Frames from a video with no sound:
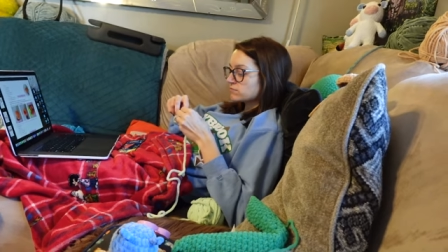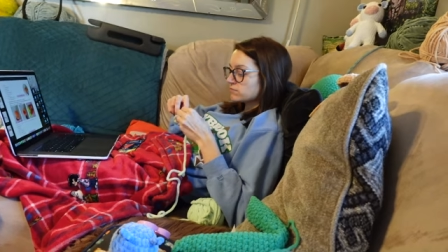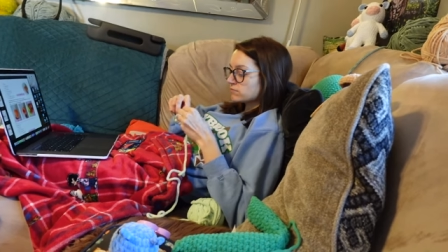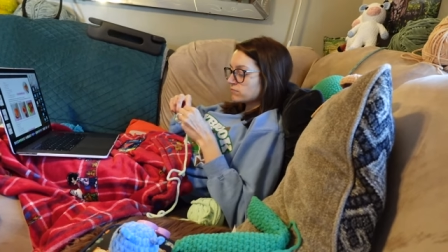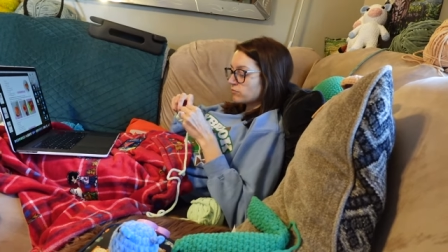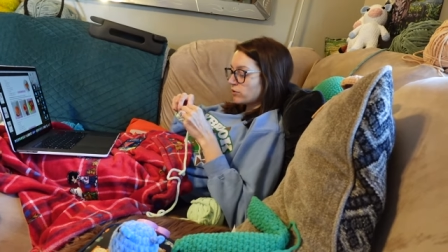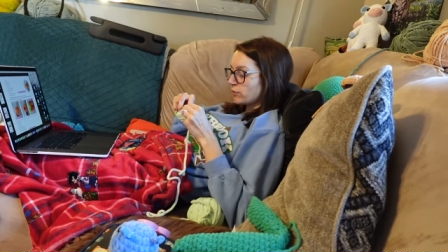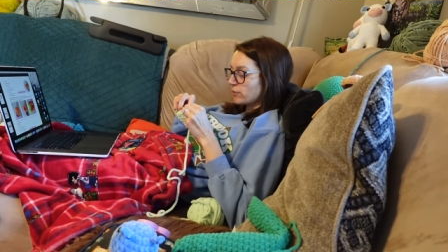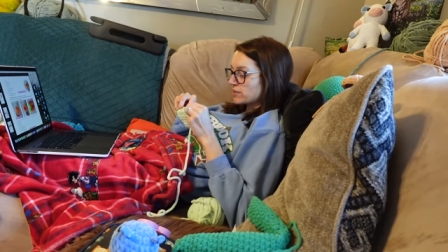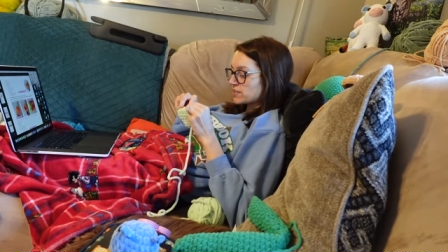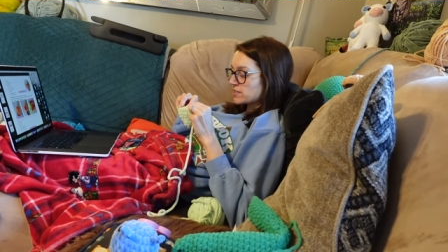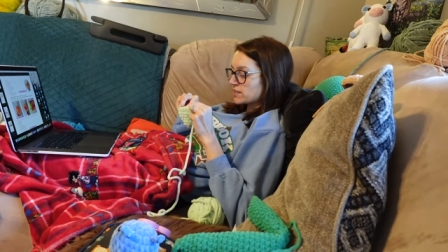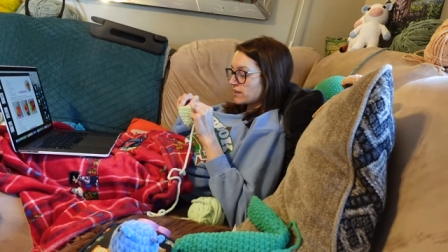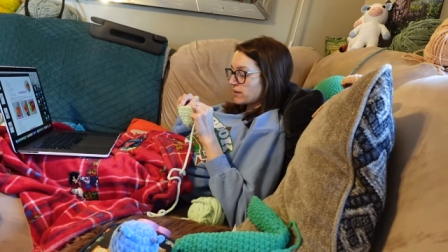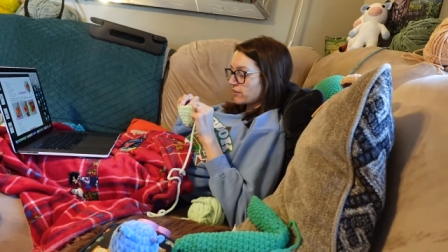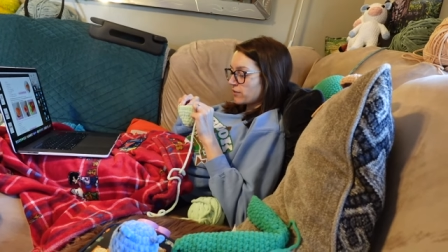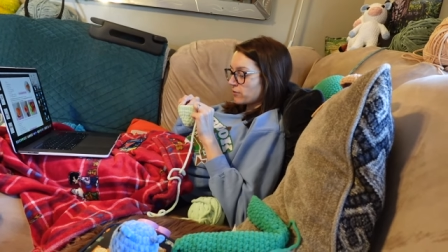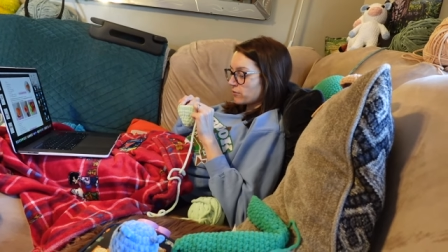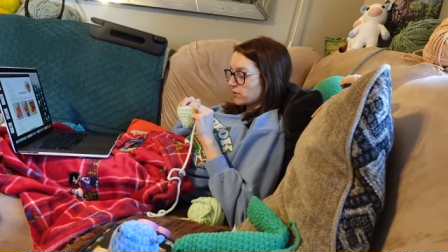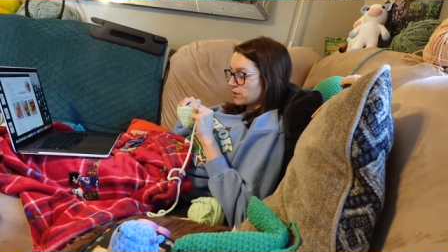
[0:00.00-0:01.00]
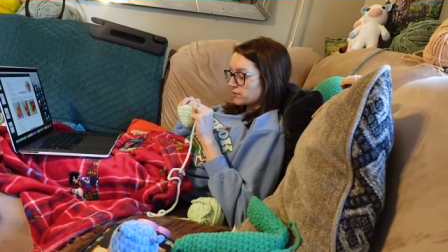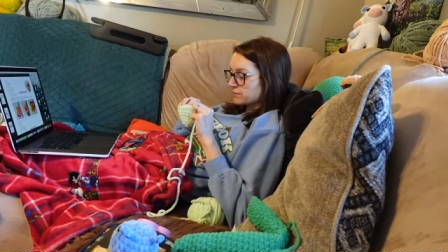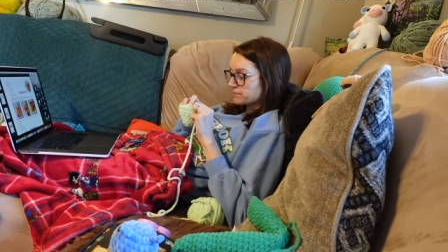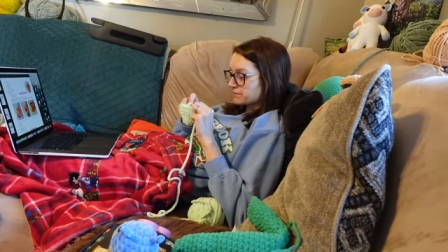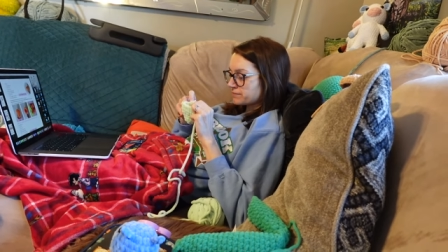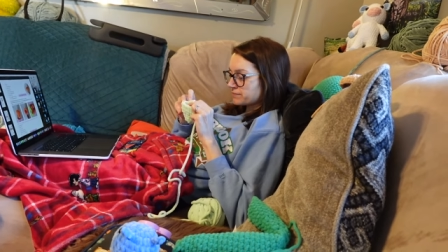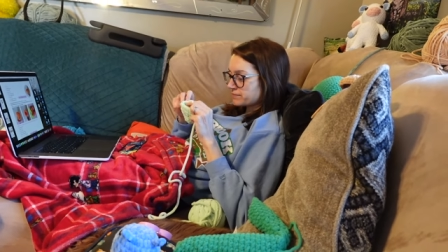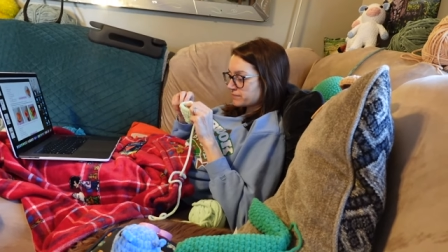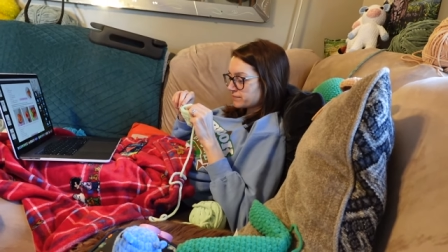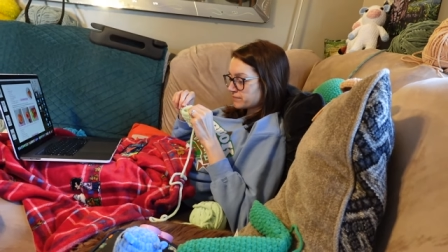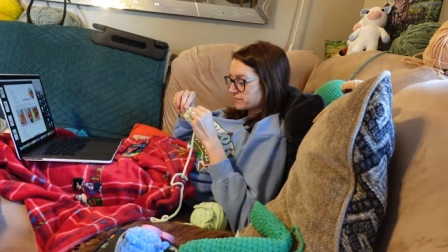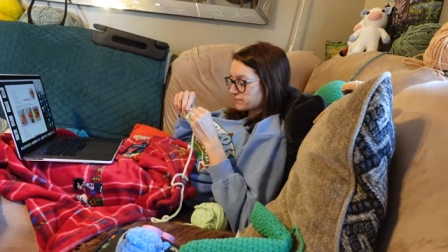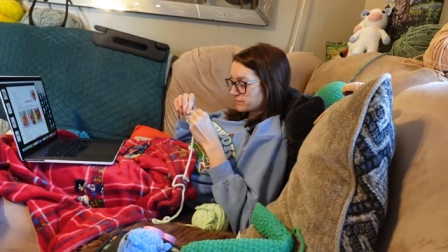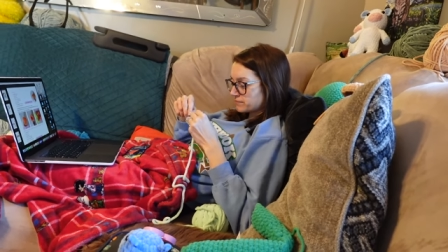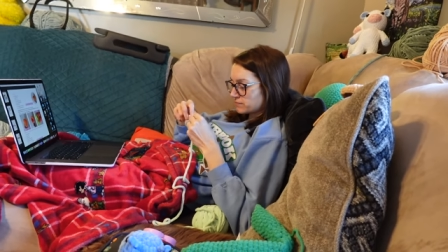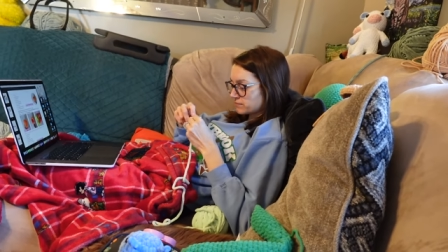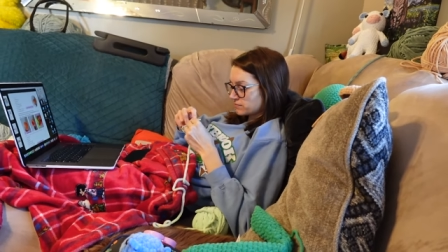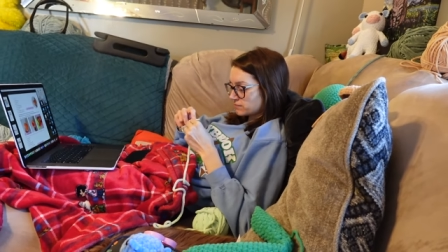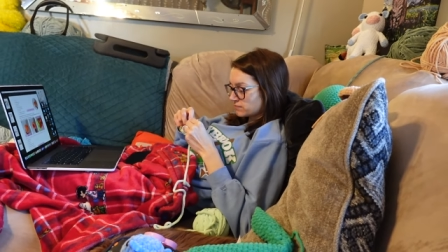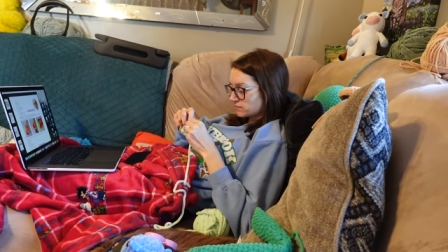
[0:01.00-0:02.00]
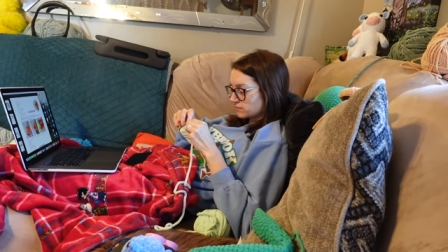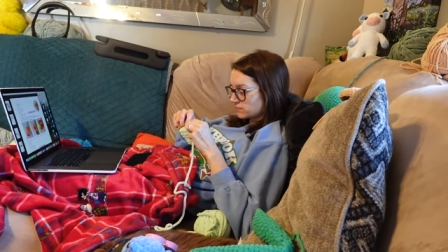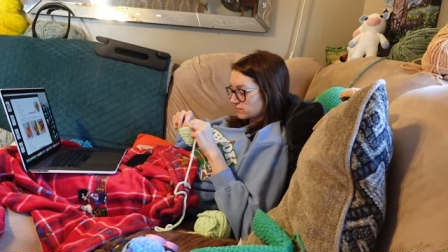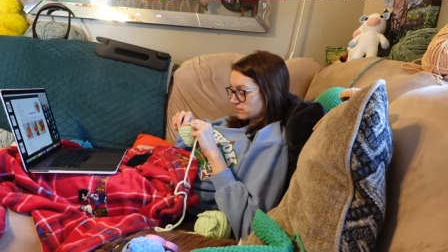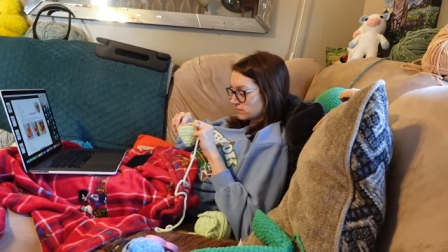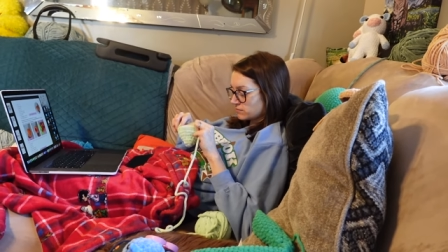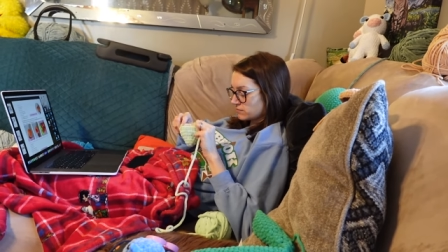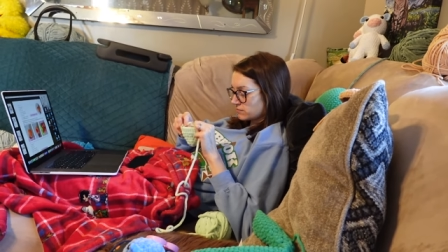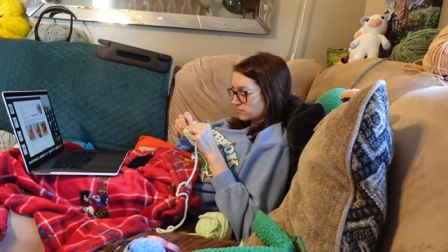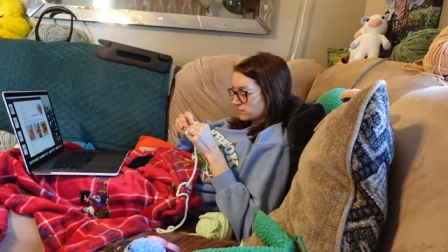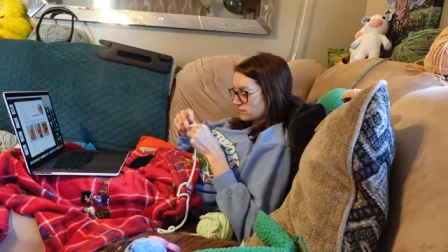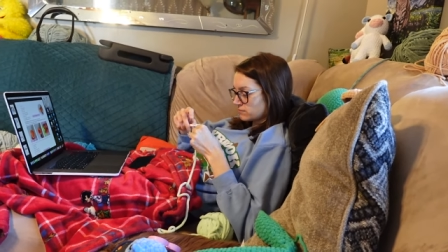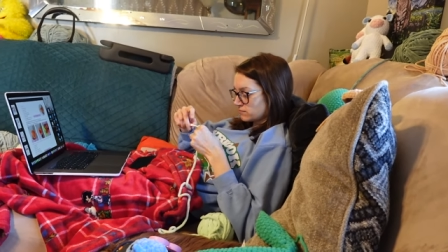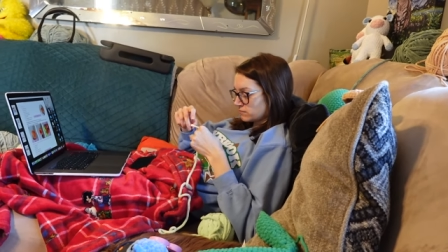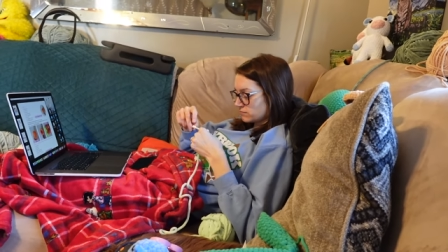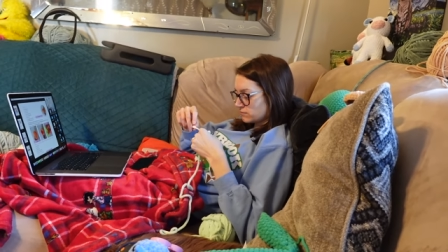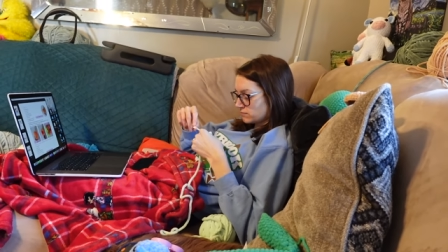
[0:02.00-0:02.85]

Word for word: Tuesday. Other one. Yeah, we went to a different one.